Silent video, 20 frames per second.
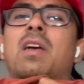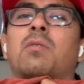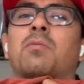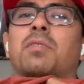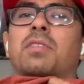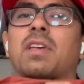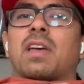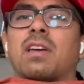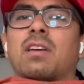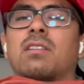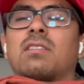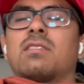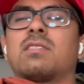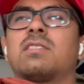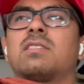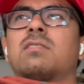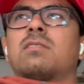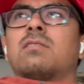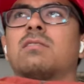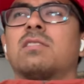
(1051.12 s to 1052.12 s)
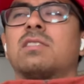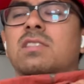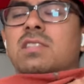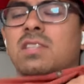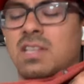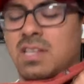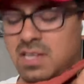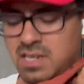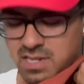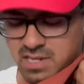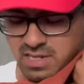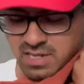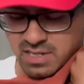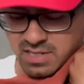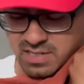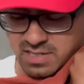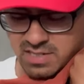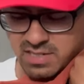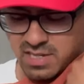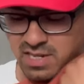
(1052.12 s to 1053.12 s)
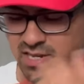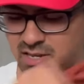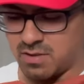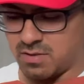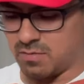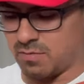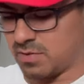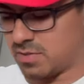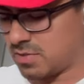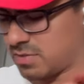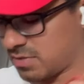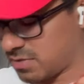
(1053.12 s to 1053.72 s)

with like TEC, which